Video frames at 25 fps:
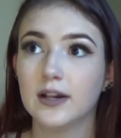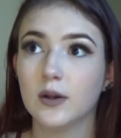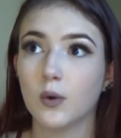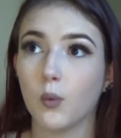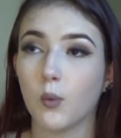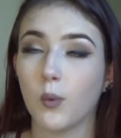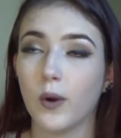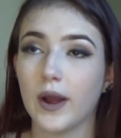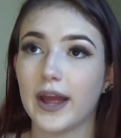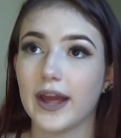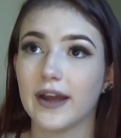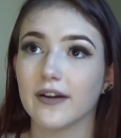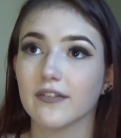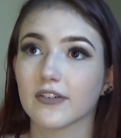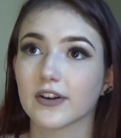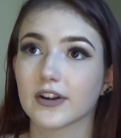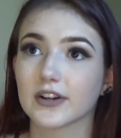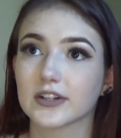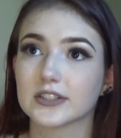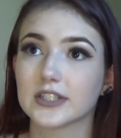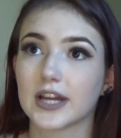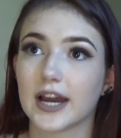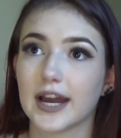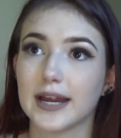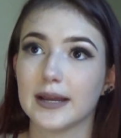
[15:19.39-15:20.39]

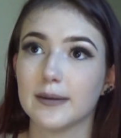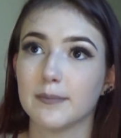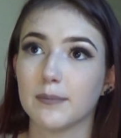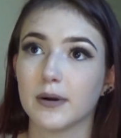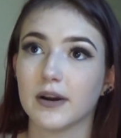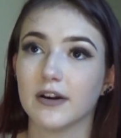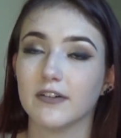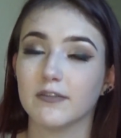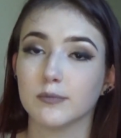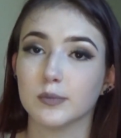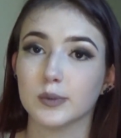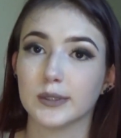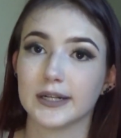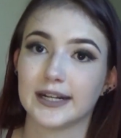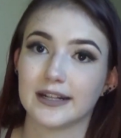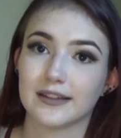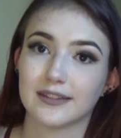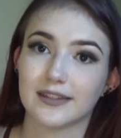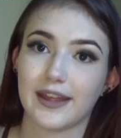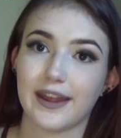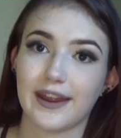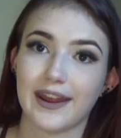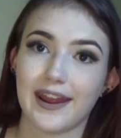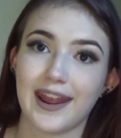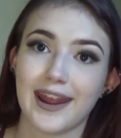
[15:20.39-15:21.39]
whatever type of
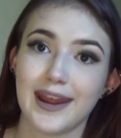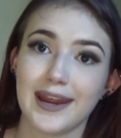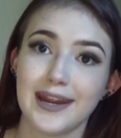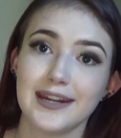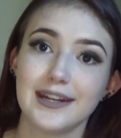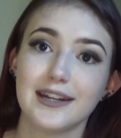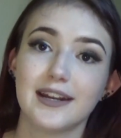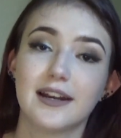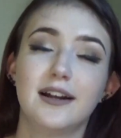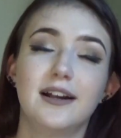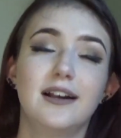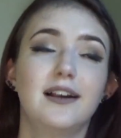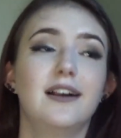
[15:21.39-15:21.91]
plant they ate,